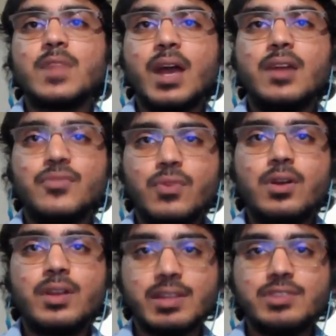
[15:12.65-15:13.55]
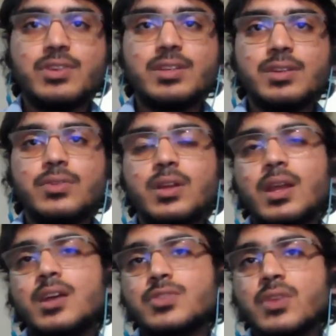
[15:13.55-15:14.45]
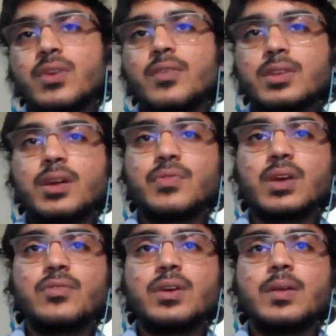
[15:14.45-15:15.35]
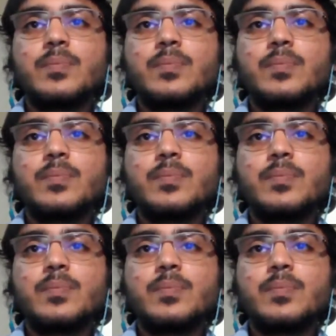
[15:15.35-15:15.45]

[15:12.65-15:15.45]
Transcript: and for registration to the class twenty-five and thirty-five,